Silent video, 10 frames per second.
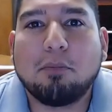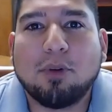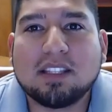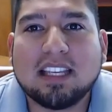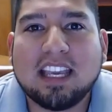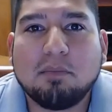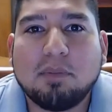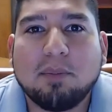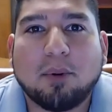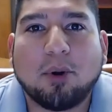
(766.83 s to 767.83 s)
once again,
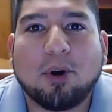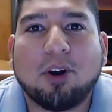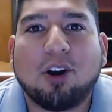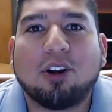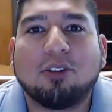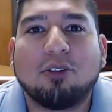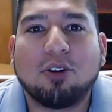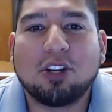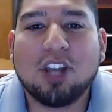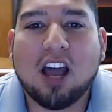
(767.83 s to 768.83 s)
people are
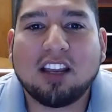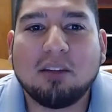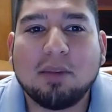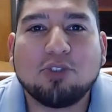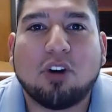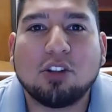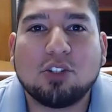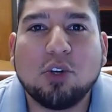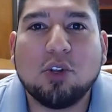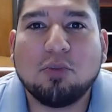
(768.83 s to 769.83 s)
not going to be drawn
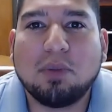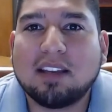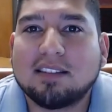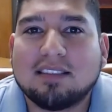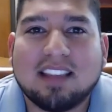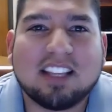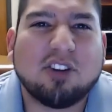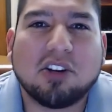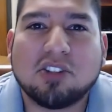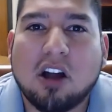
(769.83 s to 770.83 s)
to you because that's
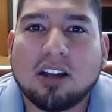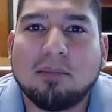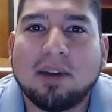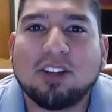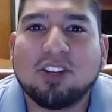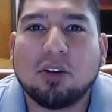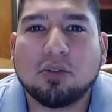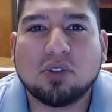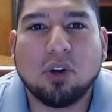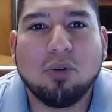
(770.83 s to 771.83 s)
all you're talking about.
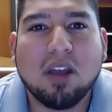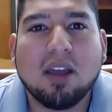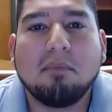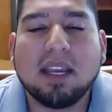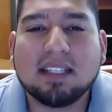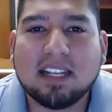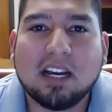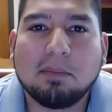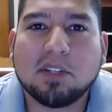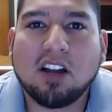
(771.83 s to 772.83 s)
So mix it
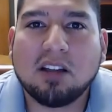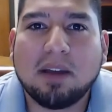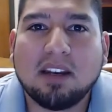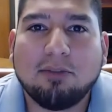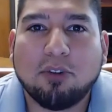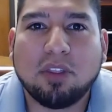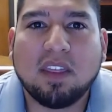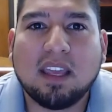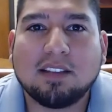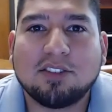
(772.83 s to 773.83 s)
up, talk about different
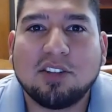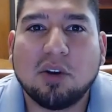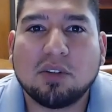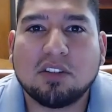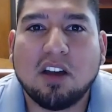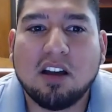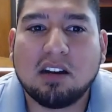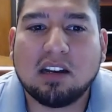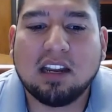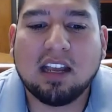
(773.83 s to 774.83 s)
things. It's
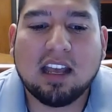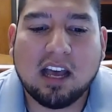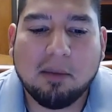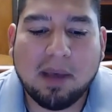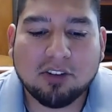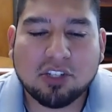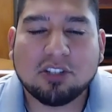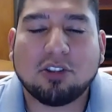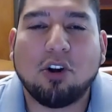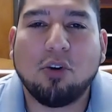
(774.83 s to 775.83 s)
not about
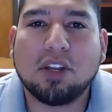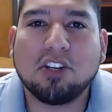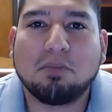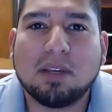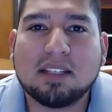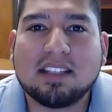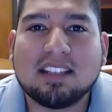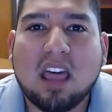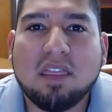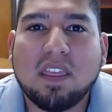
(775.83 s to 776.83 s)
just throwing your
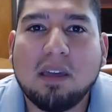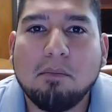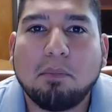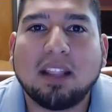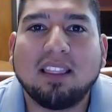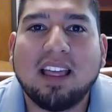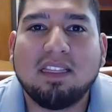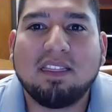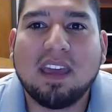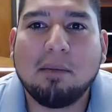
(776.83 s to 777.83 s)
business at them, but
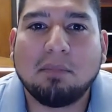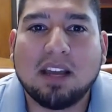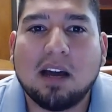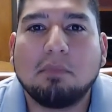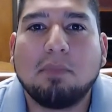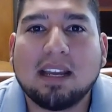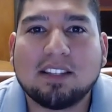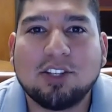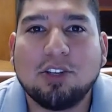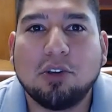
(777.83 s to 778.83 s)
let them come
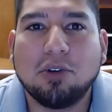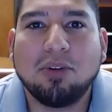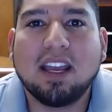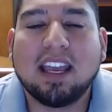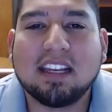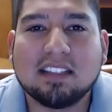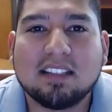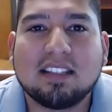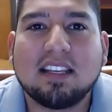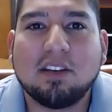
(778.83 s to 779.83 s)
back to you and
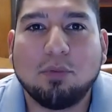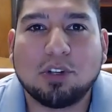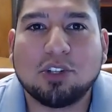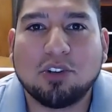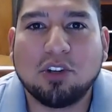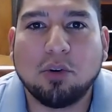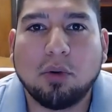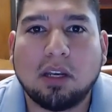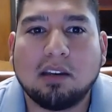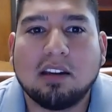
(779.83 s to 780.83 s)
see what you're
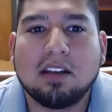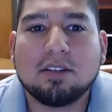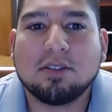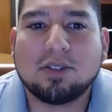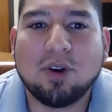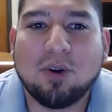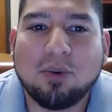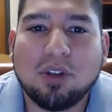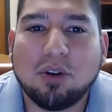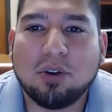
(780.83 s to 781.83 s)
doing.
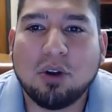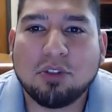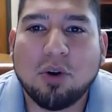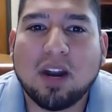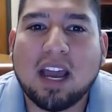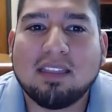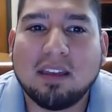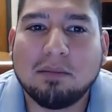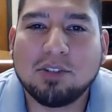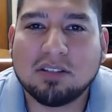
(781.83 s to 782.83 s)
So don't throw it at
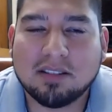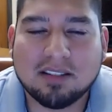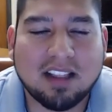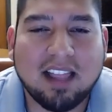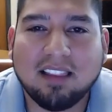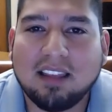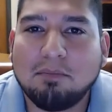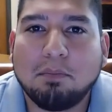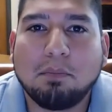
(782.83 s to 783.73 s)
them, just slightly